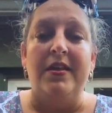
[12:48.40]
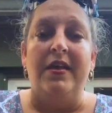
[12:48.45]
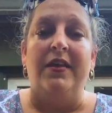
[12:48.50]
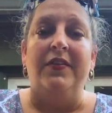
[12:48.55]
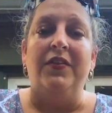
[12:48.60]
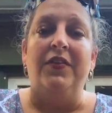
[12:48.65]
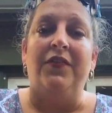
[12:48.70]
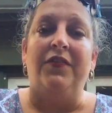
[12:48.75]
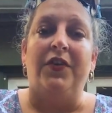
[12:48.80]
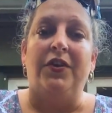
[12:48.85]

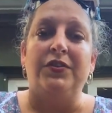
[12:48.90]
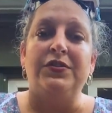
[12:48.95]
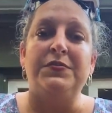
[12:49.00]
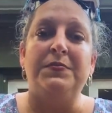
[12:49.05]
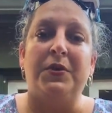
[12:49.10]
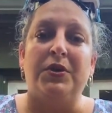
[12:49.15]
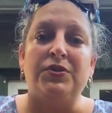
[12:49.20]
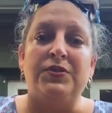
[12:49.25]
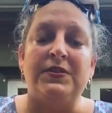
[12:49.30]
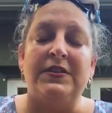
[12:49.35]
And the first
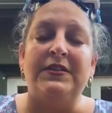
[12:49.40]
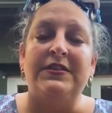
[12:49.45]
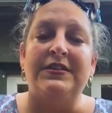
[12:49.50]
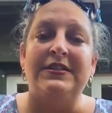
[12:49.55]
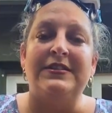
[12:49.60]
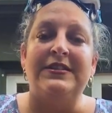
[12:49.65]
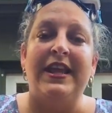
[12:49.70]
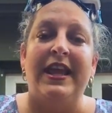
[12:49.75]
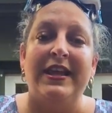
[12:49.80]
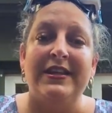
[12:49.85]
person
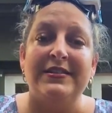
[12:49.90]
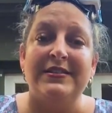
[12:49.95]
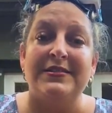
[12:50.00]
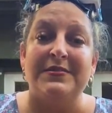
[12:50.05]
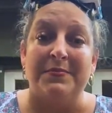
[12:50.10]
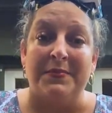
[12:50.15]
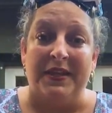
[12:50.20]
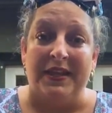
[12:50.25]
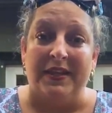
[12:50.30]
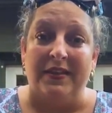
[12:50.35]
that texts
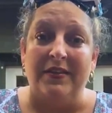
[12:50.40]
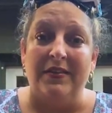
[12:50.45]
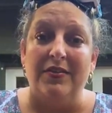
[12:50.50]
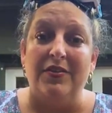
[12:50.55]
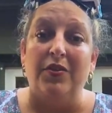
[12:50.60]
me